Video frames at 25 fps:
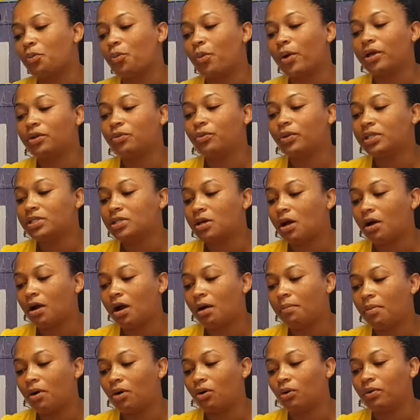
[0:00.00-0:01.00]
When we talk
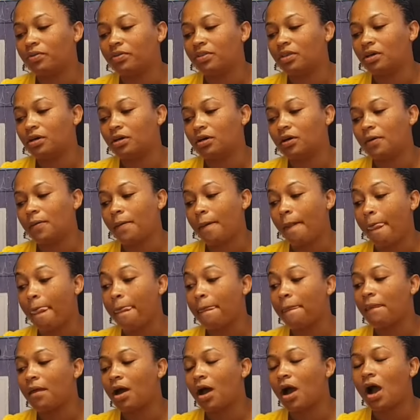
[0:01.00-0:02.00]
about the
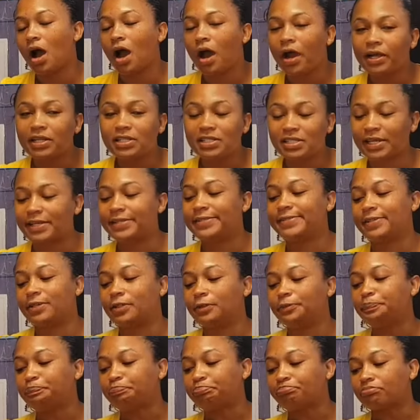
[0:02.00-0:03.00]
art center,
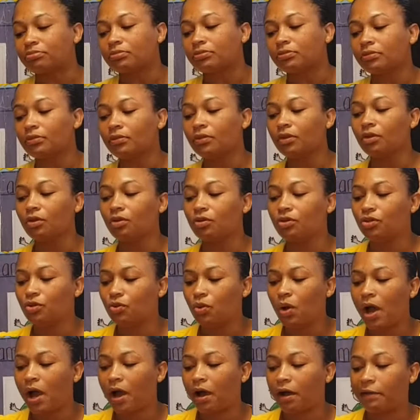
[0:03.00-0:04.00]

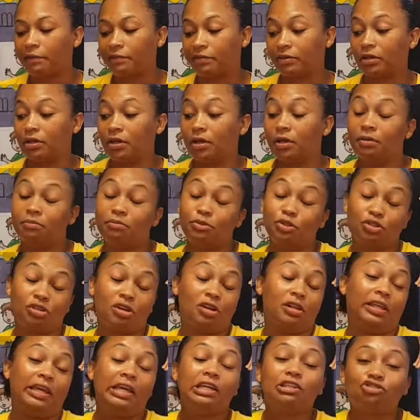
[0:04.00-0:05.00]
you have
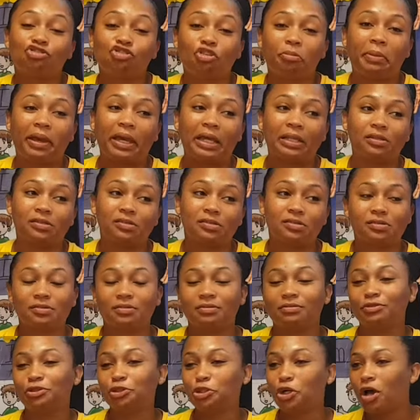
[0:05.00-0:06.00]
musical instruments,
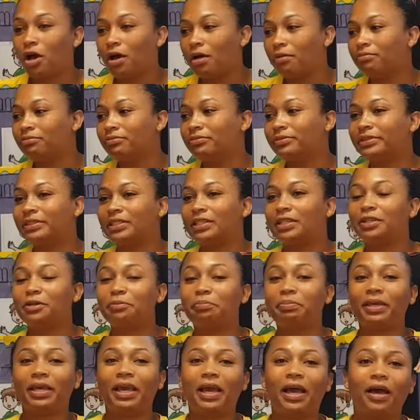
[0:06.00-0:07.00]
drums, little
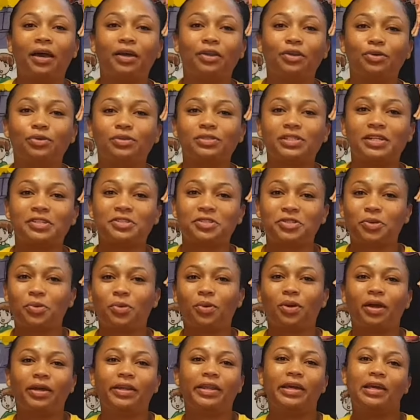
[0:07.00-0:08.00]
pianos, and so
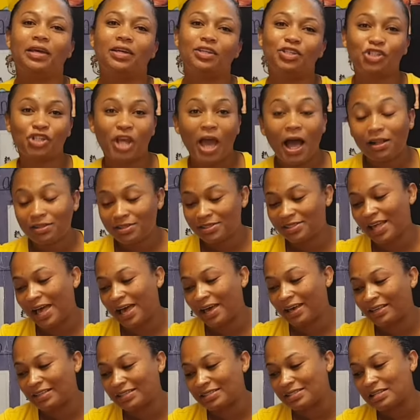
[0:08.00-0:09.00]
on, child
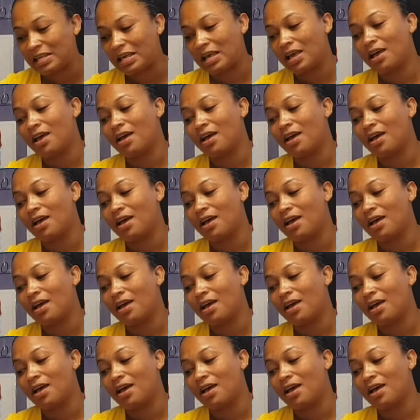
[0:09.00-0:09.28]
size.